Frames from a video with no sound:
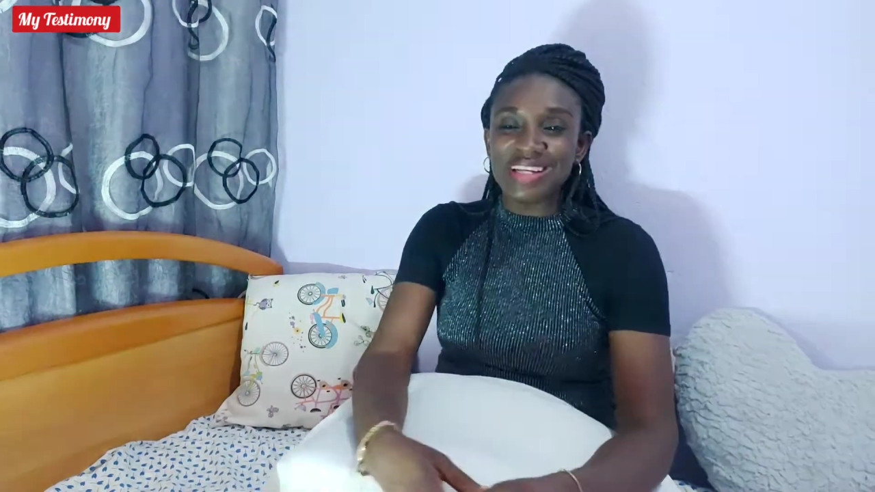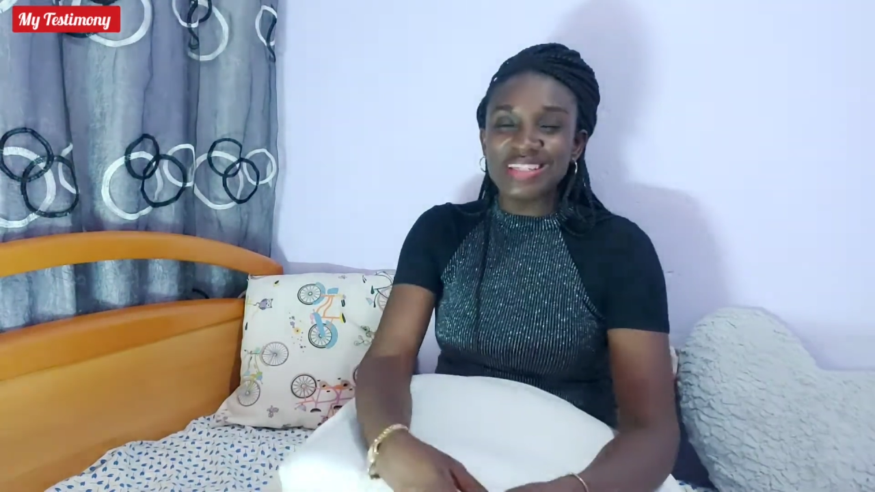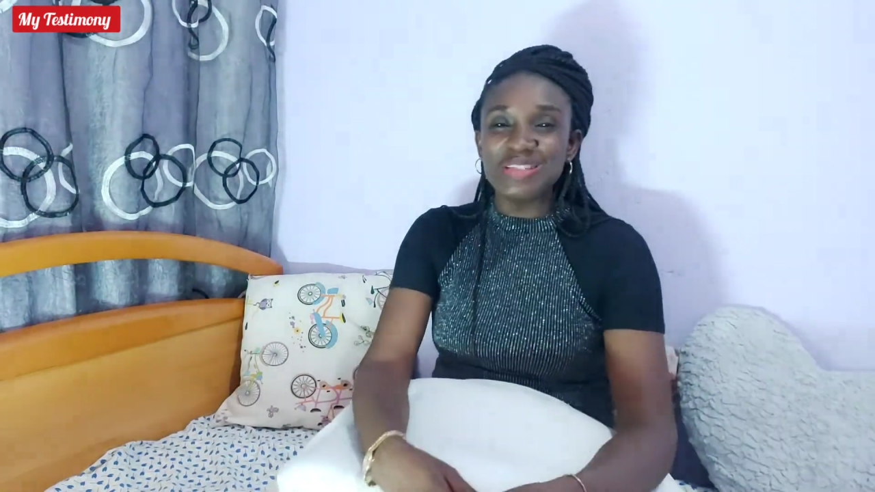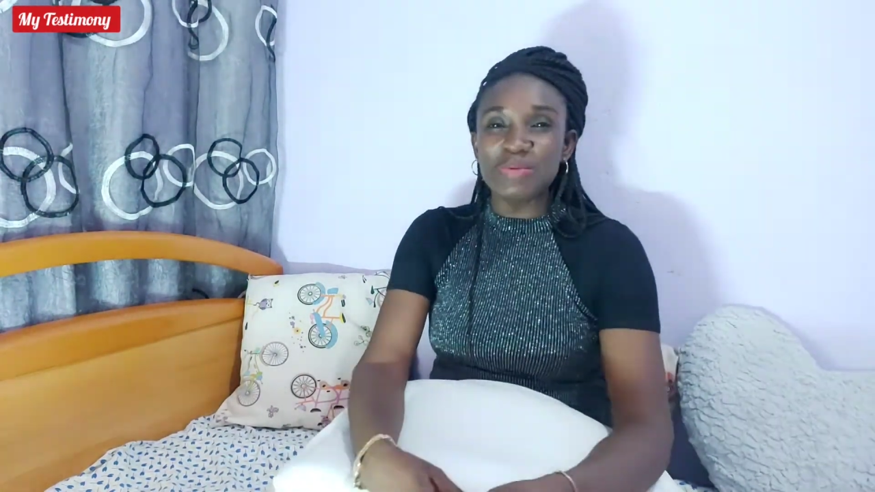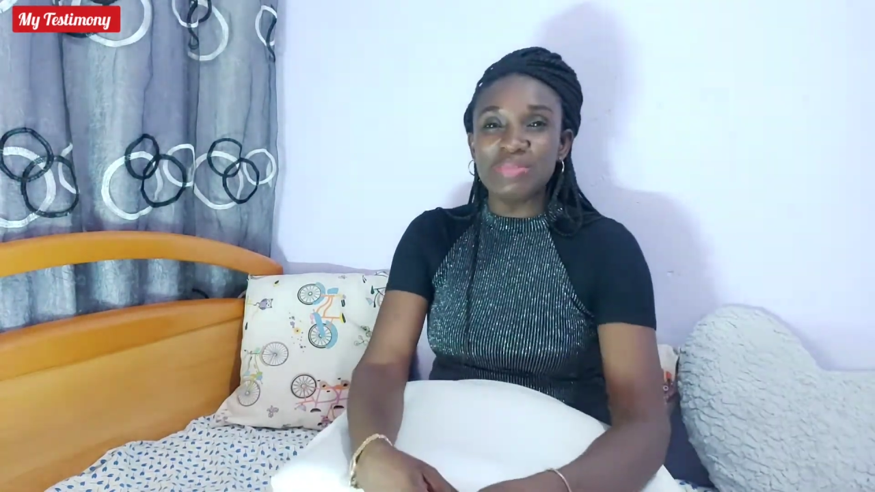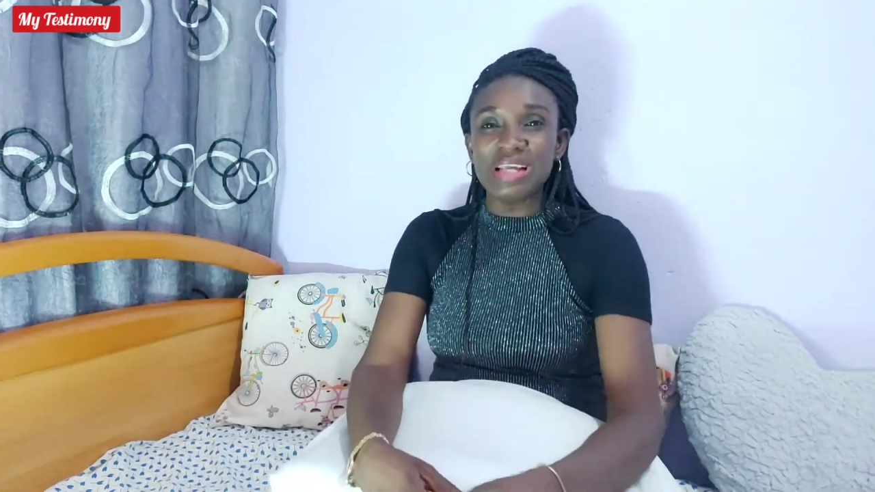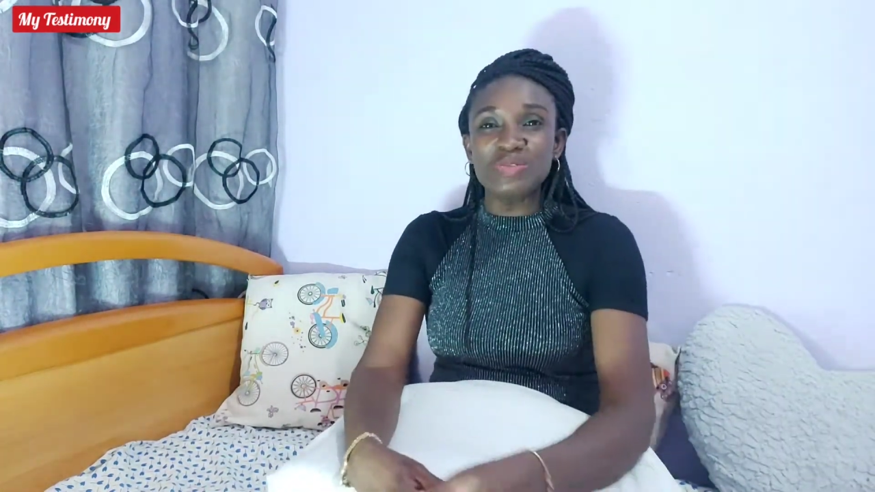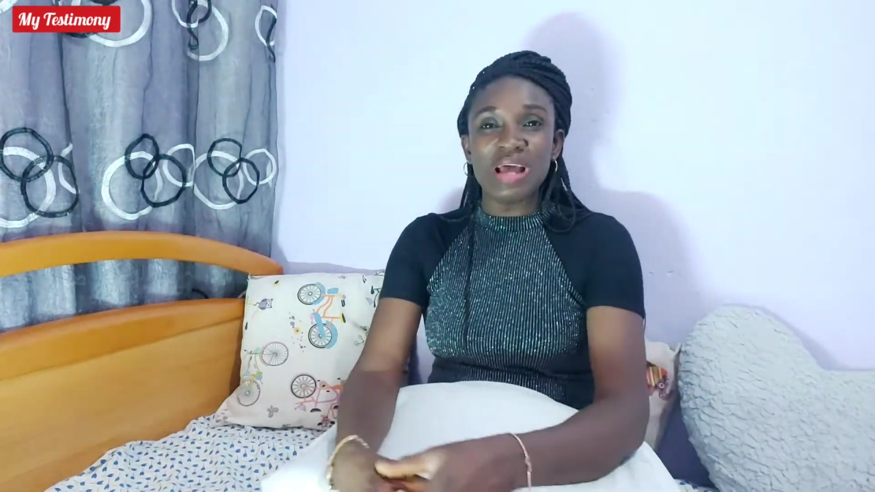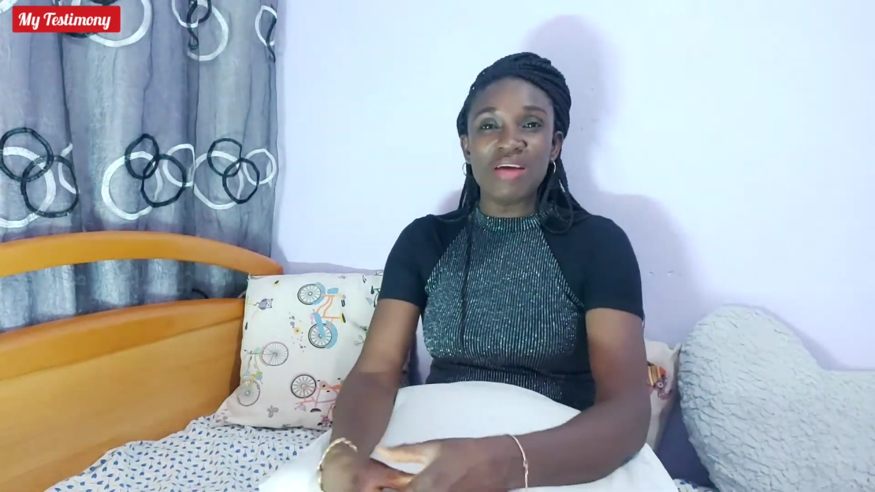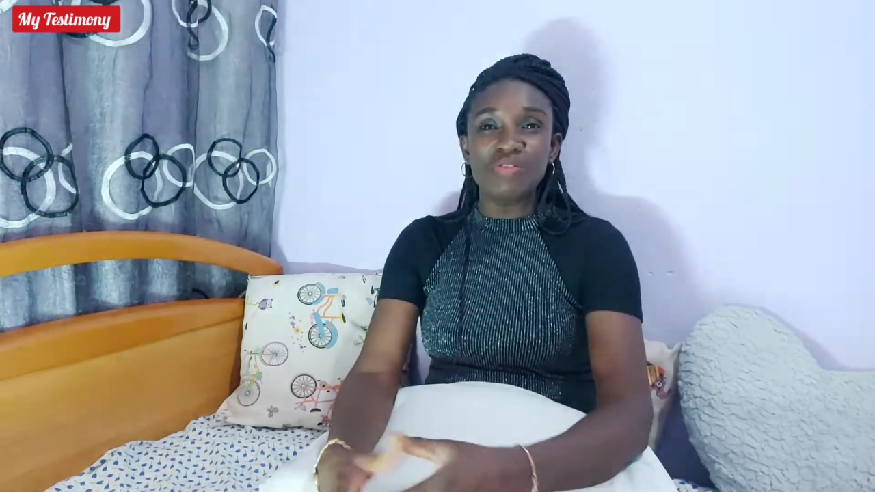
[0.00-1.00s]
So sometimes
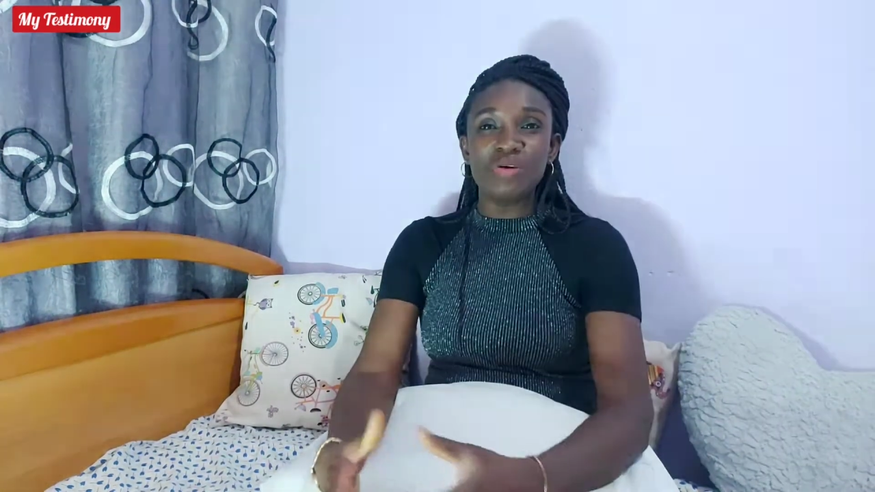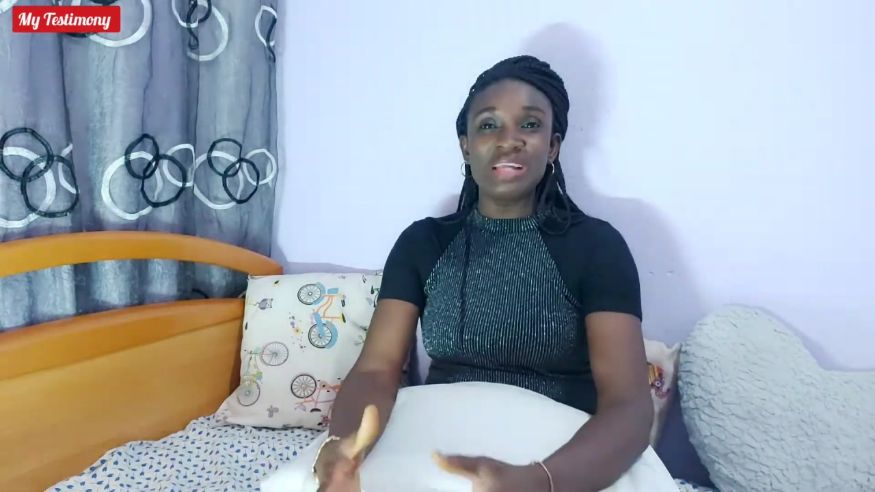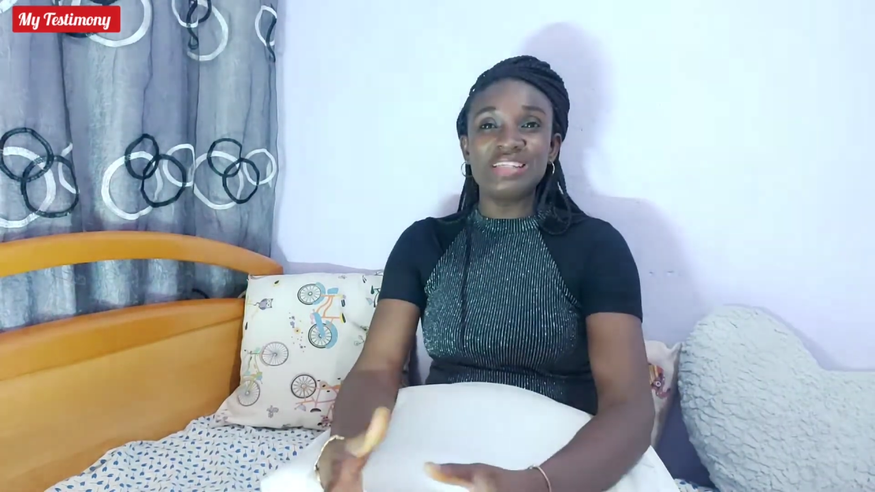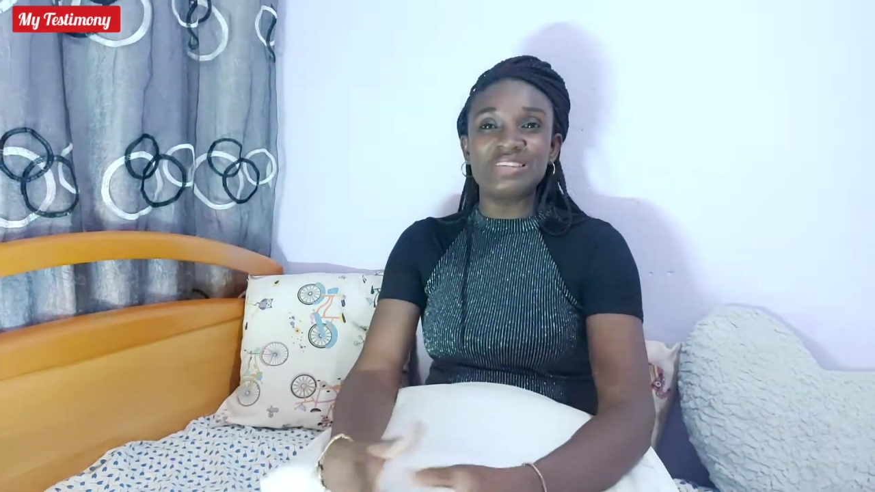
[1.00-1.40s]
we have all night